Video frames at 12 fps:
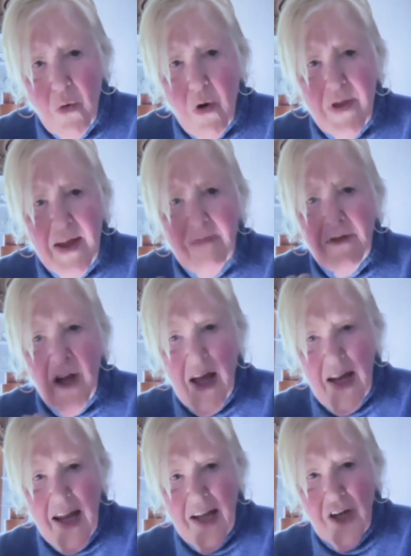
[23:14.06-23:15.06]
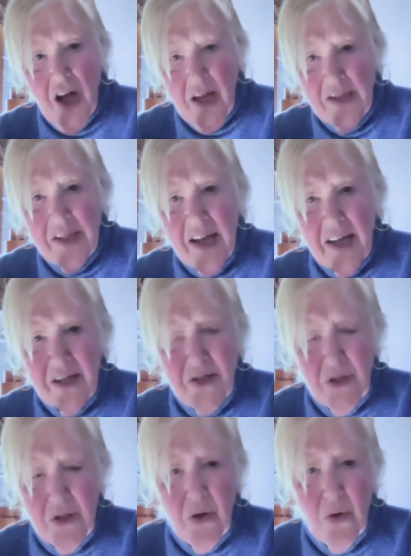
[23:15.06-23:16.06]
or they've not had
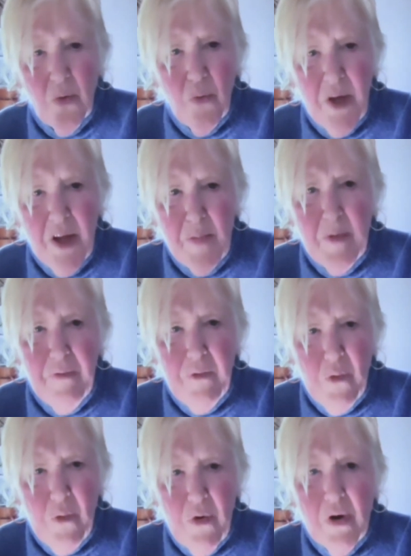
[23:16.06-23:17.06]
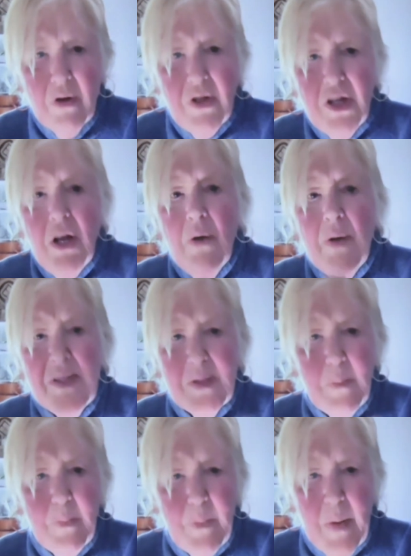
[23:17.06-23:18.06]
contact with before, as
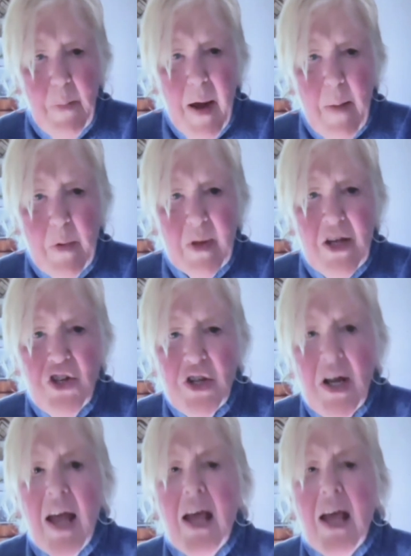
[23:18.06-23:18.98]
a population,